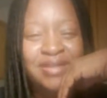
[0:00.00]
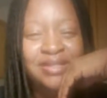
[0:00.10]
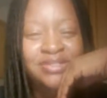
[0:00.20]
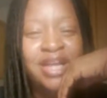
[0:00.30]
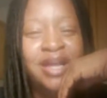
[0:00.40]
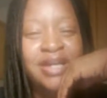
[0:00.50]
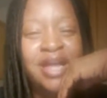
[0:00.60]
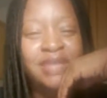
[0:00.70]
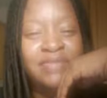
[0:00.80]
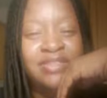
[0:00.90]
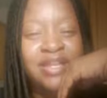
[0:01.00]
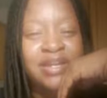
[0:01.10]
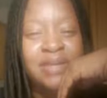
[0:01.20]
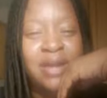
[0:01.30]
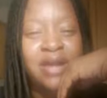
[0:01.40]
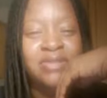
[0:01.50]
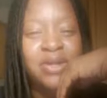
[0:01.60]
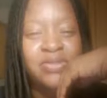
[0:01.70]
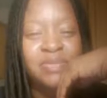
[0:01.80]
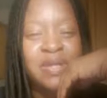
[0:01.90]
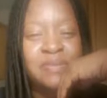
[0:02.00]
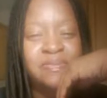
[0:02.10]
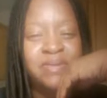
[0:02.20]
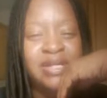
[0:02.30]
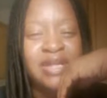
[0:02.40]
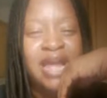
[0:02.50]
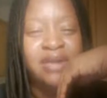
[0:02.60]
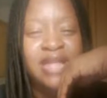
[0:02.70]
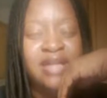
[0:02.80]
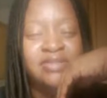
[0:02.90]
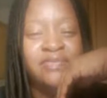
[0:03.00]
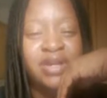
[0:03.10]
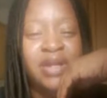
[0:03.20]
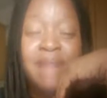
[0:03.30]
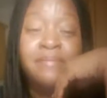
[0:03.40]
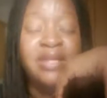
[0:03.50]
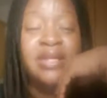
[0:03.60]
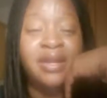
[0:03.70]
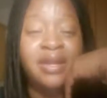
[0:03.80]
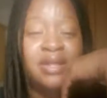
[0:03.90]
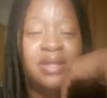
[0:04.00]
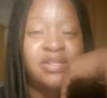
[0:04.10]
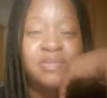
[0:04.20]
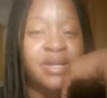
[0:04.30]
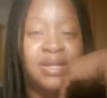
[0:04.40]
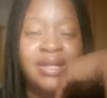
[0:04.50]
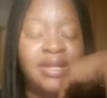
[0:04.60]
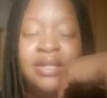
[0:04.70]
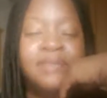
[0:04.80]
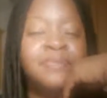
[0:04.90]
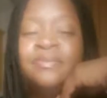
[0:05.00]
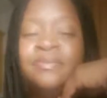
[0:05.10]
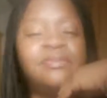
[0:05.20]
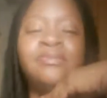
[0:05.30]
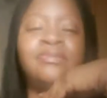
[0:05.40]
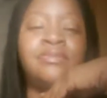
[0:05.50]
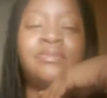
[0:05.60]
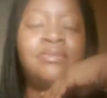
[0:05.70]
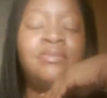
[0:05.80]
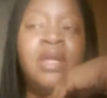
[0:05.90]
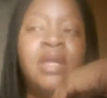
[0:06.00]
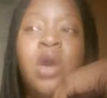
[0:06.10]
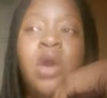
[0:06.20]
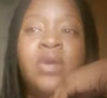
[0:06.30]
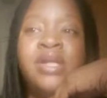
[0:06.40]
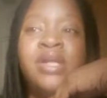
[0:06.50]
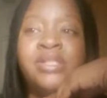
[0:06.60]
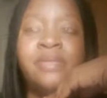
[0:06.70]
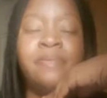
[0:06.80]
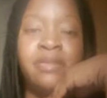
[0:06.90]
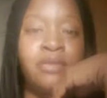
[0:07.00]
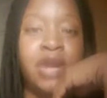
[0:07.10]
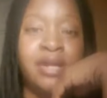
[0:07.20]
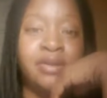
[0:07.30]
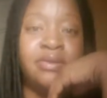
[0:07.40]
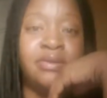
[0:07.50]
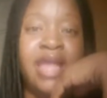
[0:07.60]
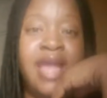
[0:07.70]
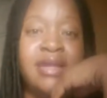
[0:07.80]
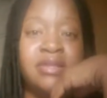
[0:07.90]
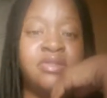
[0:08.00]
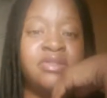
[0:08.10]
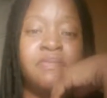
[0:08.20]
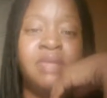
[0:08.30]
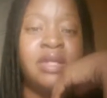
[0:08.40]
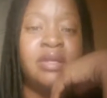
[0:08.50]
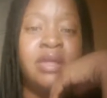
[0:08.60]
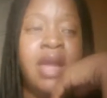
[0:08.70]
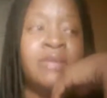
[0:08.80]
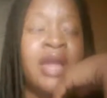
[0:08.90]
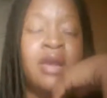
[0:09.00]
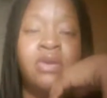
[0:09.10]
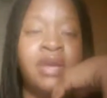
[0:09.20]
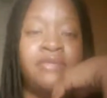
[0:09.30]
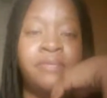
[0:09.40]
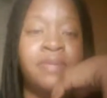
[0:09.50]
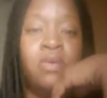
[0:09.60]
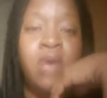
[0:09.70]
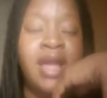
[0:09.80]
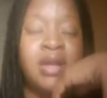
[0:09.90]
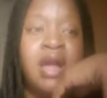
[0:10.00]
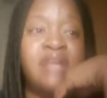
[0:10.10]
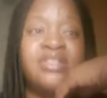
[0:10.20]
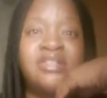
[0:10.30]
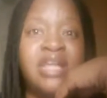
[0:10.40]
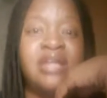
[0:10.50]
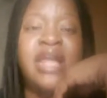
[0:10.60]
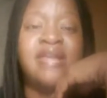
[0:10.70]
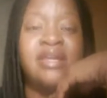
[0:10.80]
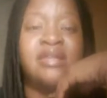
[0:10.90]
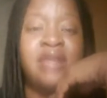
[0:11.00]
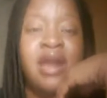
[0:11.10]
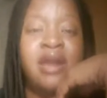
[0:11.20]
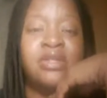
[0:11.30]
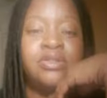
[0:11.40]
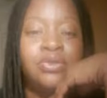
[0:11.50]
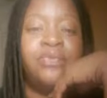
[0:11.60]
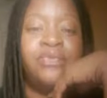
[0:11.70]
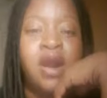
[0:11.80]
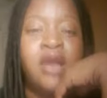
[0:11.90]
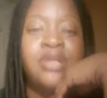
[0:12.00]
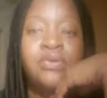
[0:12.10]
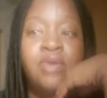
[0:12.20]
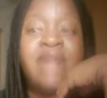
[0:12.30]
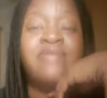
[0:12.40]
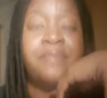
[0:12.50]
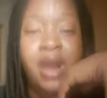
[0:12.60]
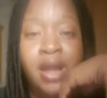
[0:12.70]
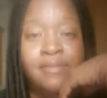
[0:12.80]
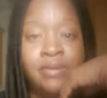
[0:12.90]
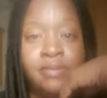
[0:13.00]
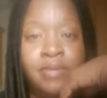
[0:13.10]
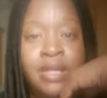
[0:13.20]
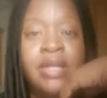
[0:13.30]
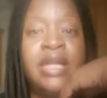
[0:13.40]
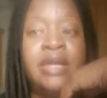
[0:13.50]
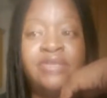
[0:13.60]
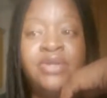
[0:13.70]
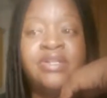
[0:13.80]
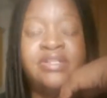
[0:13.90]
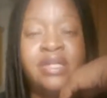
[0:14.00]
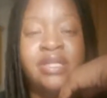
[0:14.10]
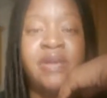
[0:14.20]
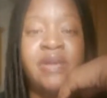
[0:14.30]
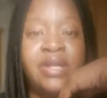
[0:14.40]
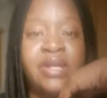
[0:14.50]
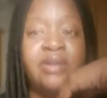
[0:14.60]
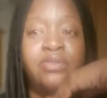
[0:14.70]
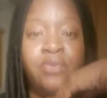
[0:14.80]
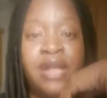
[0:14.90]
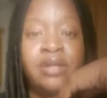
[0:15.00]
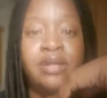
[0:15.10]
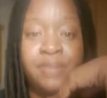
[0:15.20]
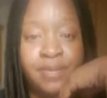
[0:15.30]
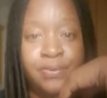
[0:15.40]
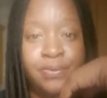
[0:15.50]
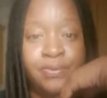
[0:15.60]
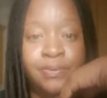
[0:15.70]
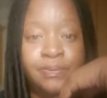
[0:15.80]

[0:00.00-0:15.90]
Sean not even thinking about those peeps, but now that's the funny. I mean, yeah, it is. But again, no one should be threatened. That to me, I'm not gonna ever be quiet on. I just think that's entirely too far. You have a problem if you're sitting up there threatening people.